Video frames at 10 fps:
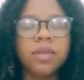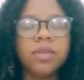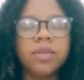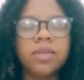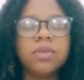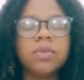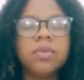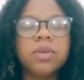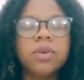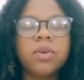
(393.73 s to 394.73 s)
Gonna
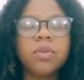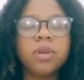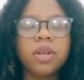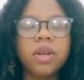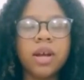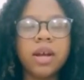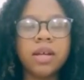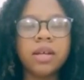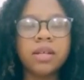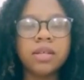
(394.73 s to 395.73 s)
slowly open your
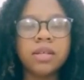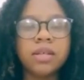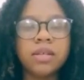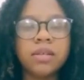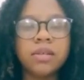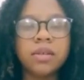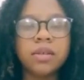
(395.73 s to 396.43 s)
eyes.